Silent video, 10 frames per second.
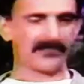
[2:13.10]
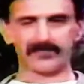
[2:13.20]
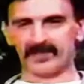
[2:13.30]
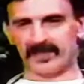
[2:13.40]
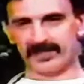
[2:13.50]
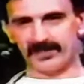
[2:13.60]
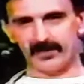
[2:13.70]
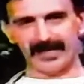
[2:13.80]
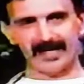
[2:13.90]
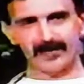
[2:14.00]
And
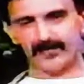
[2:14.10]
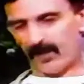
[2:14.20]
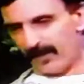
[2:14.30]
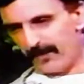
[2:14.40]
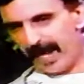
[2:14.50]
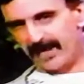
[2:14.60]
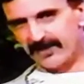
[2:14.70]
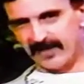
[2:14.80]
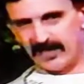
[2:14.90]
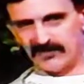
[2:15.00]
here I am on a
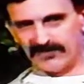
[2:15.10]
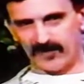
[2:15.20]
backstage